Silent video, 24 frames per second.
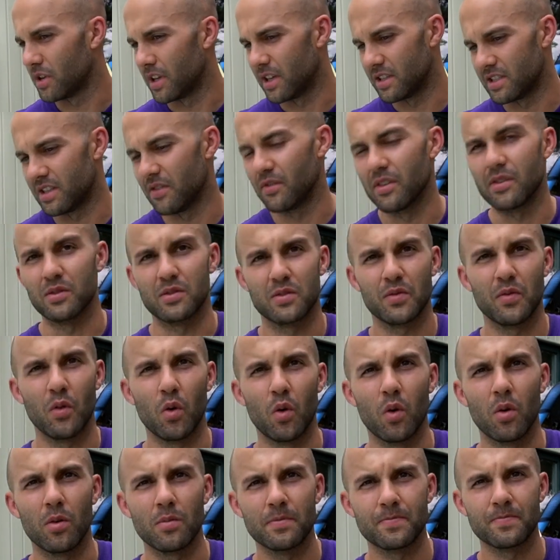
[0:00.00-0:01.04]
That's if it was
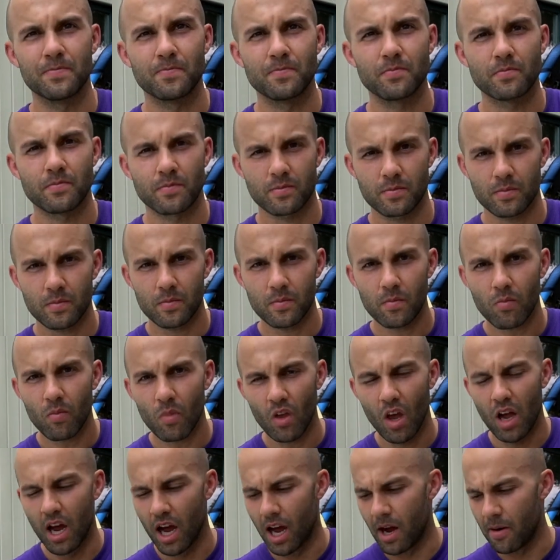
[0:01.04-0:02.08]
full.
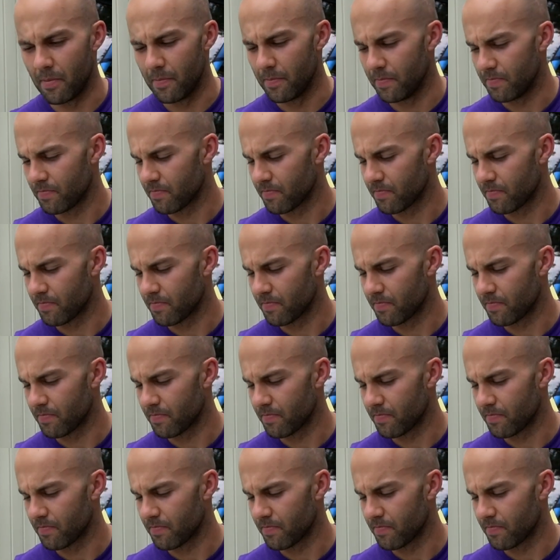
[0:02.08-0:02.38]
Okay.